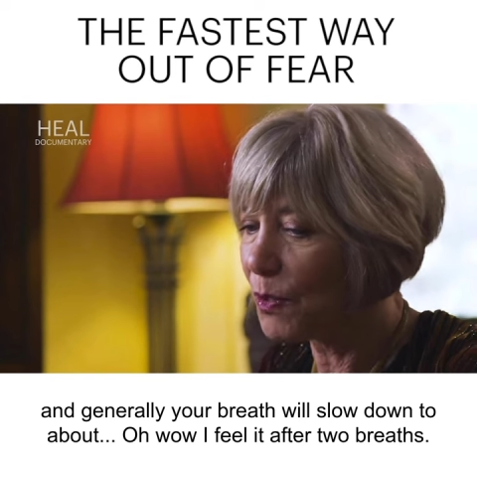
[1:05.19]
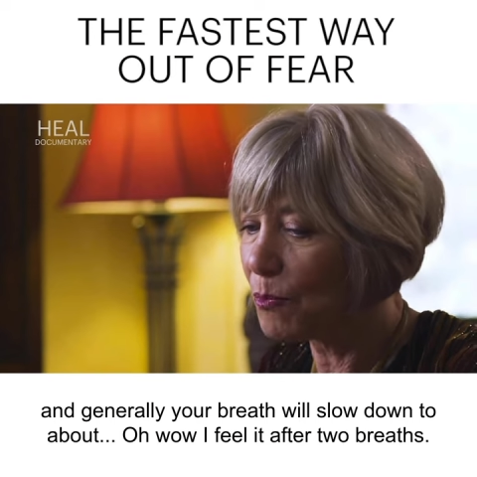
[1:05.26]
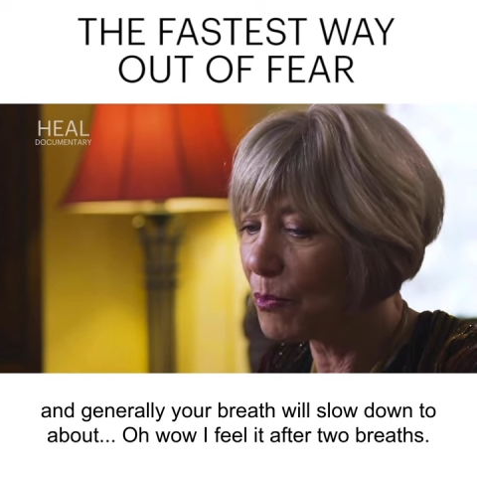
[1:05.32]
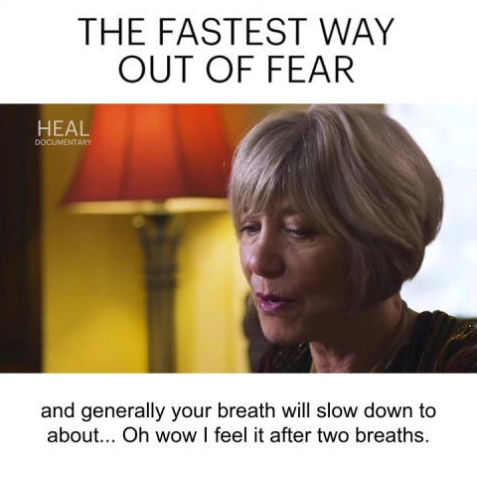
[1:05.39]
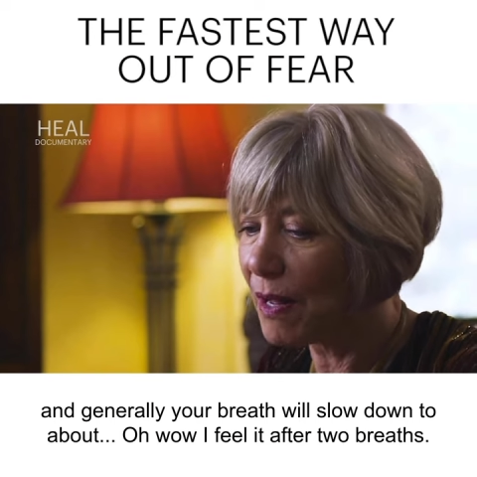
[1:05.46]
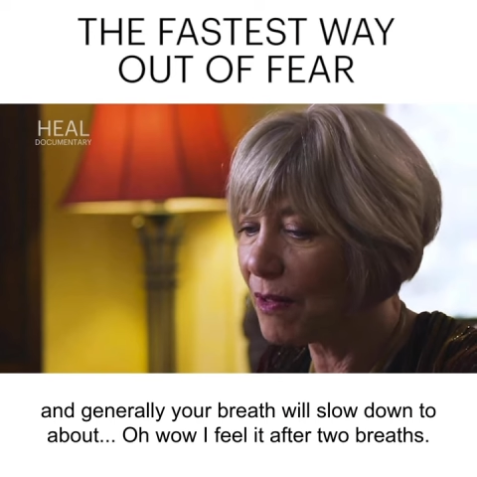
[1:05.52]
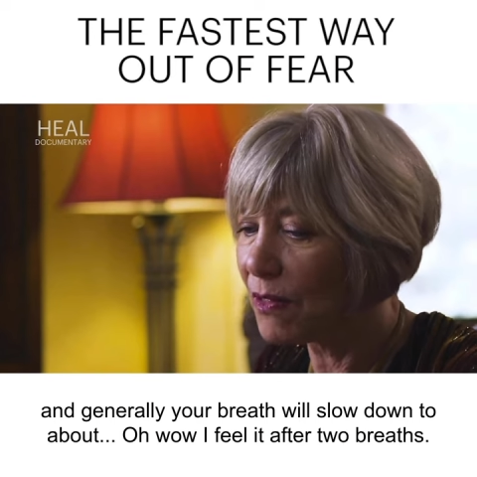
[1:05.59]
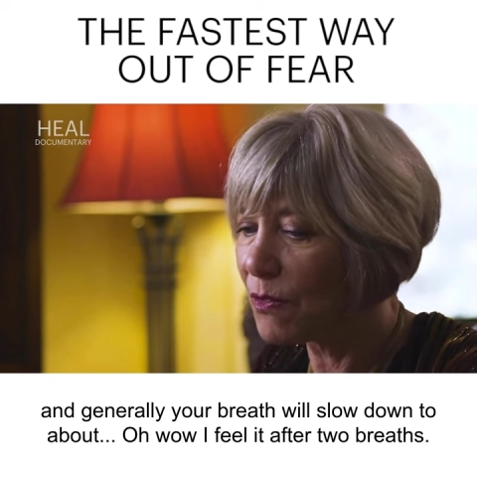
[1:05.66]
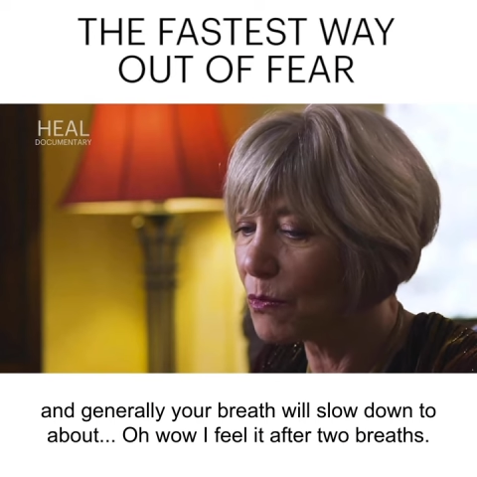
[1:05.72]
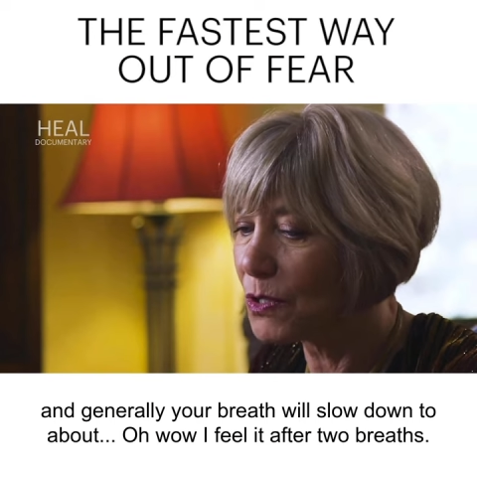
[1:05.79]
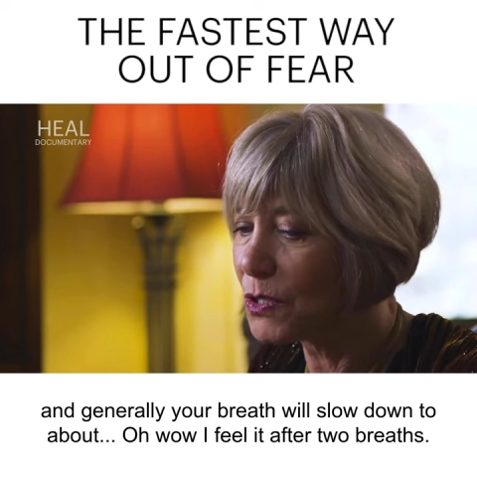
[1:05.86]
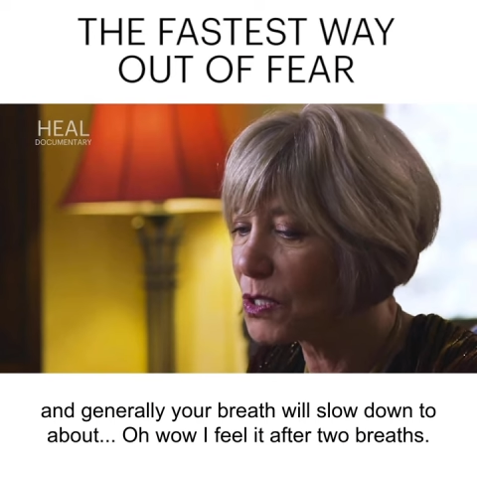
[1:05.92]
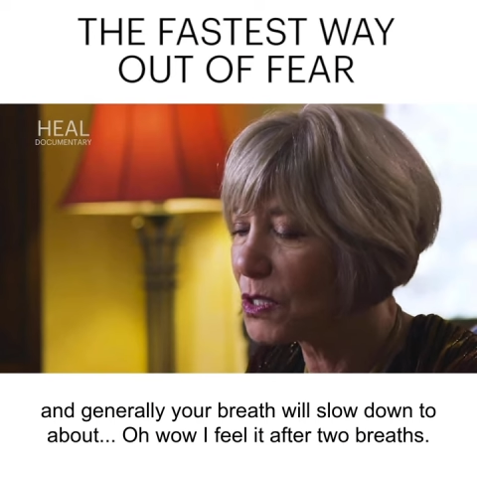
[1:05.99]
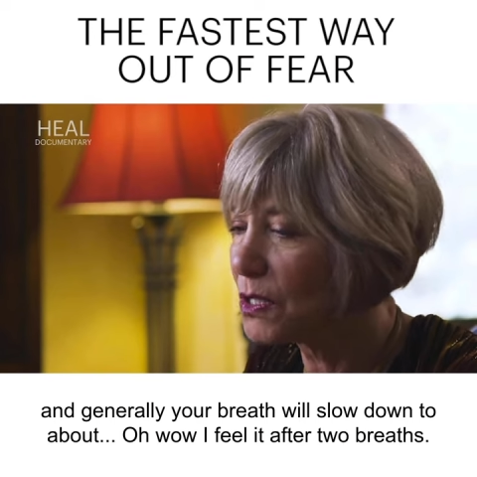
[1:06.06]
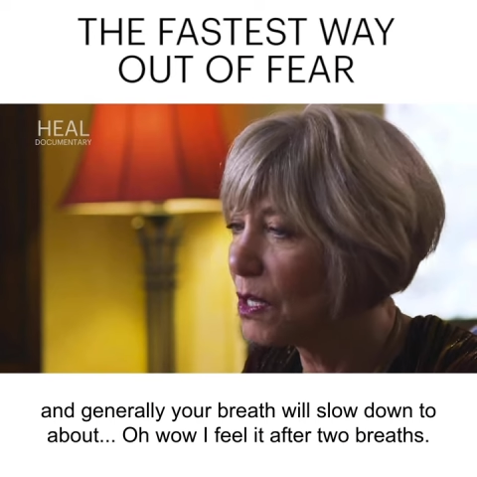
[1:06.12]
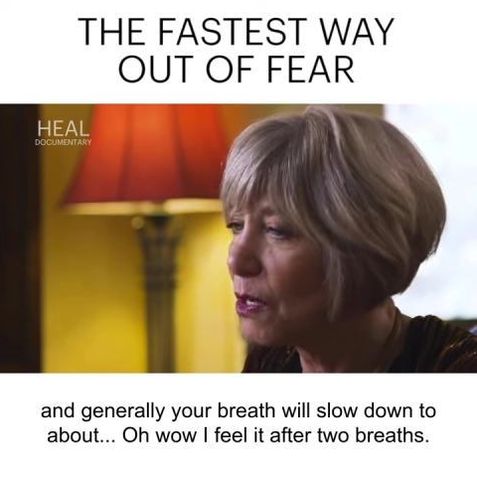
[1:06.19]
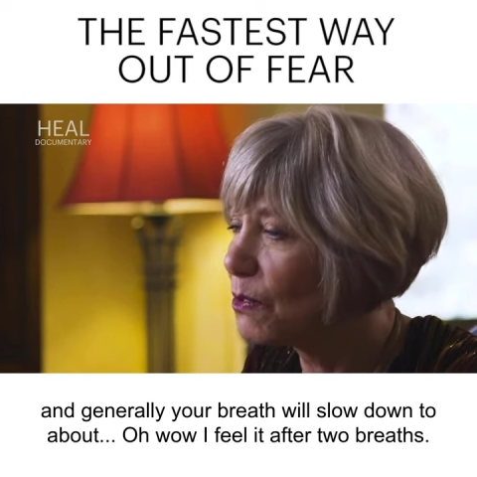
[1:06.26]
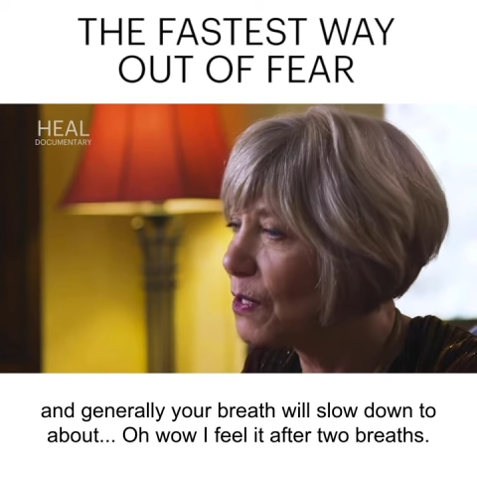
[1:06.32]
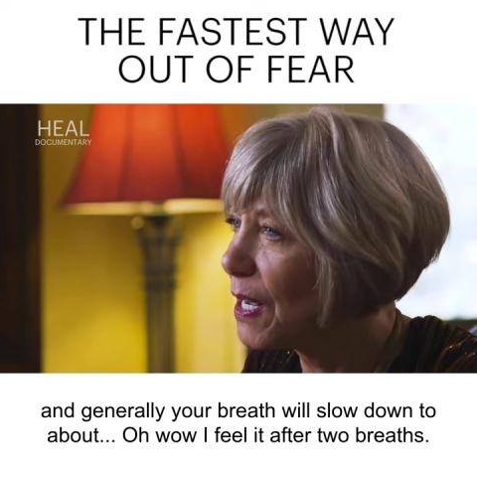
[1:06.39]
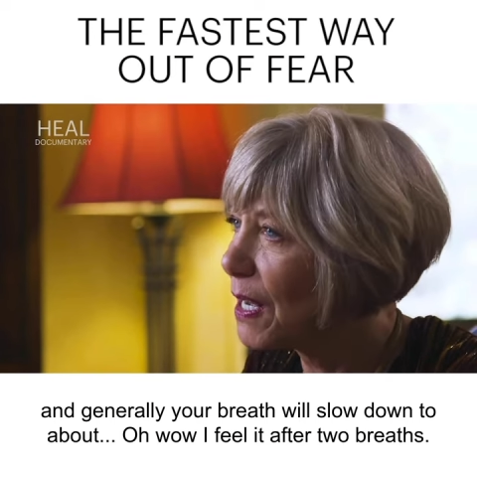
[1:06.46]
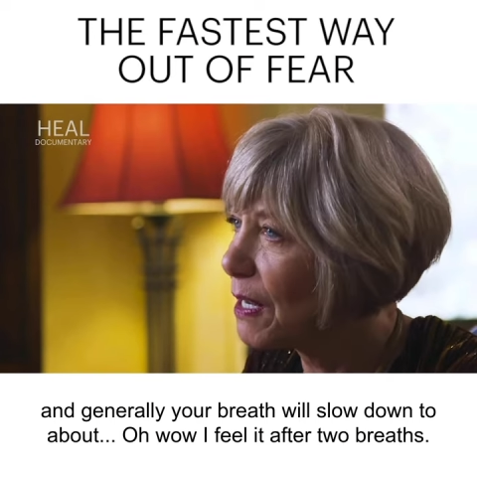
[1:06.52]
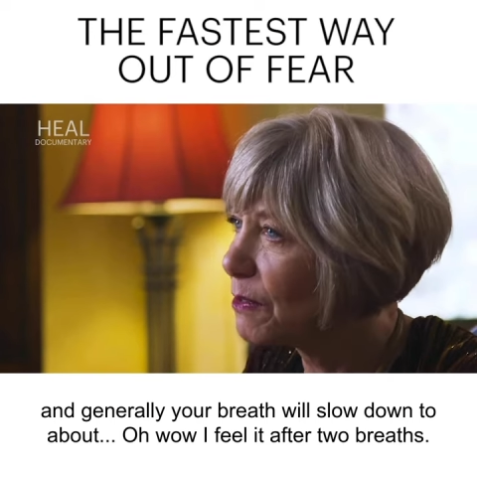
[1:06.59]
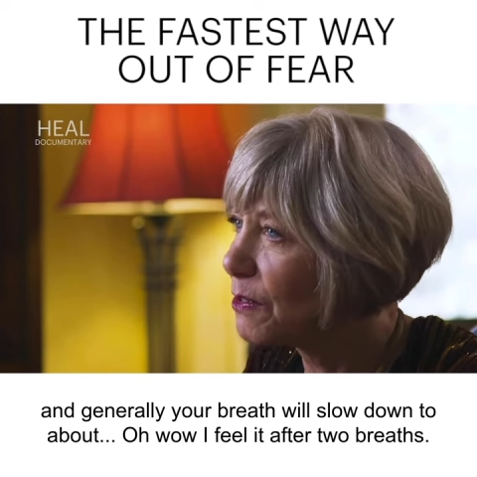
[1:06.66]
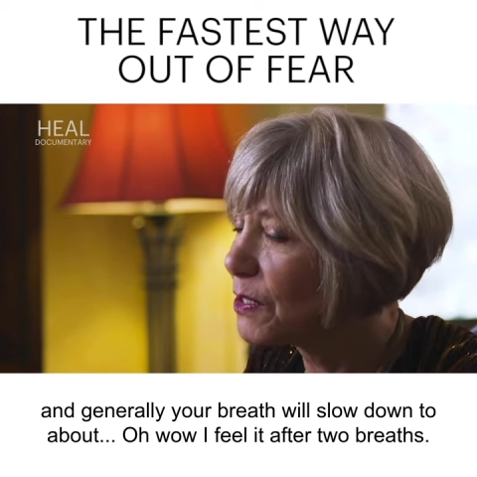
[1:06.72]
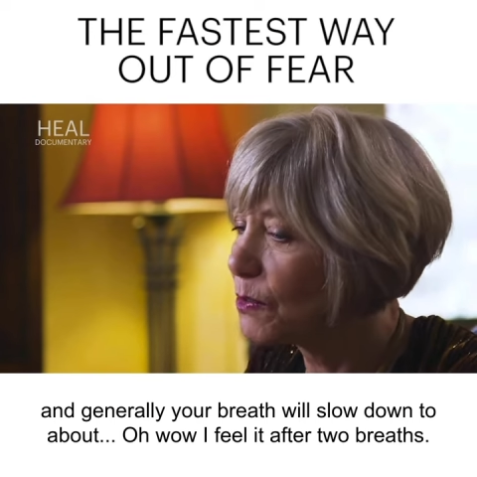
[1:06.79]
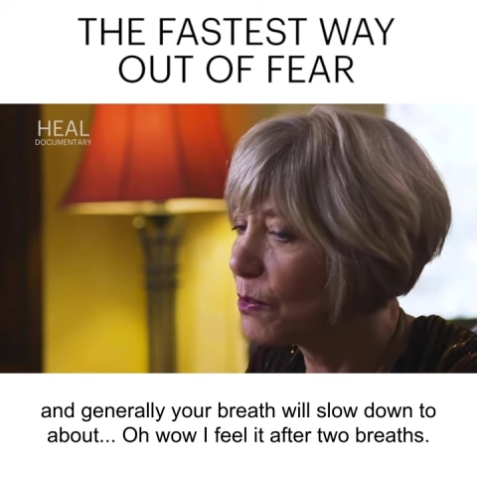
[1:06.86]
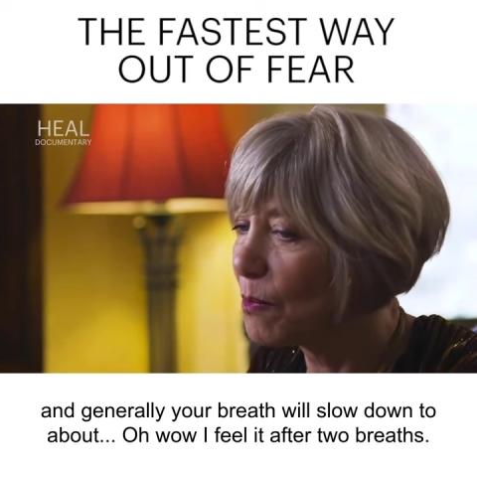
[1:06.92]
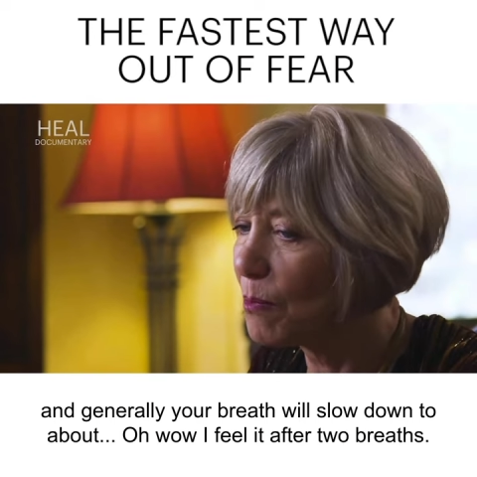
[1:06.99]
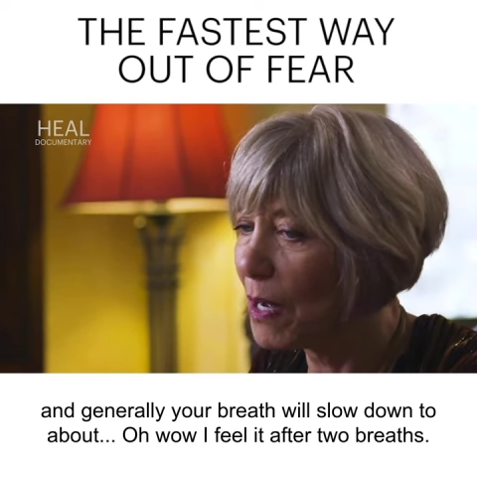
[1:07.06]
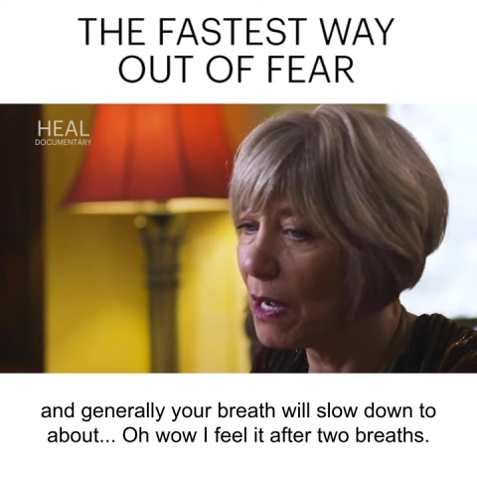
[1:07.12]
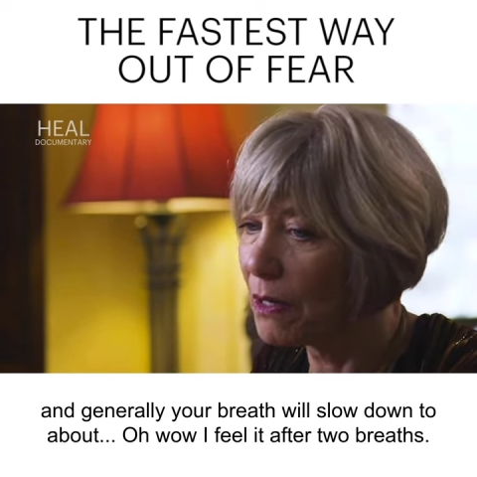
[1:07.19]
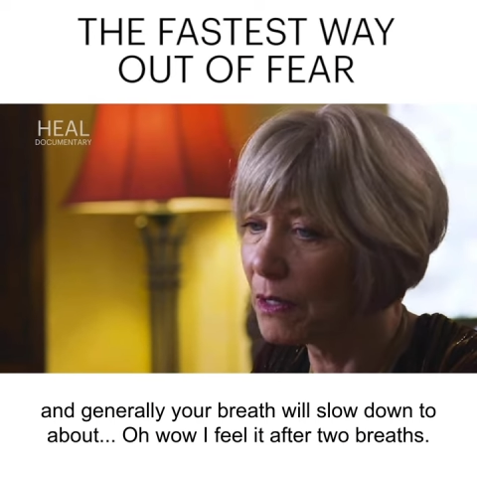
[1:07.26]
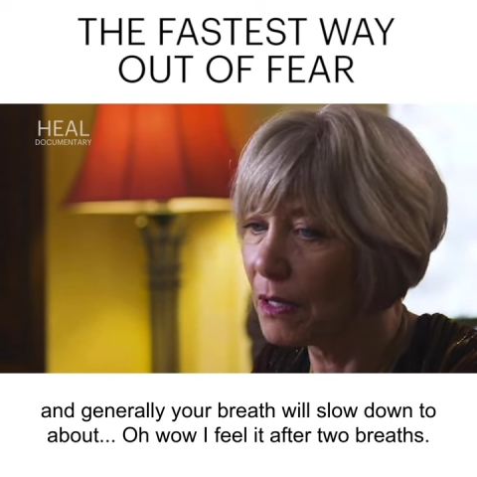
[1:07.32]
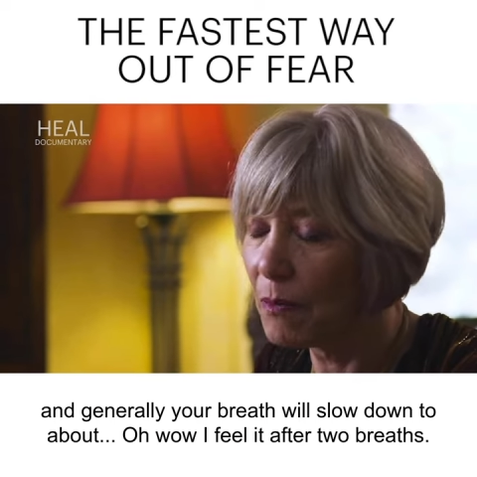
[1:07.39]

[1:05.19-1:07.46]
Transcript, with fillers: your breath will slow down to about,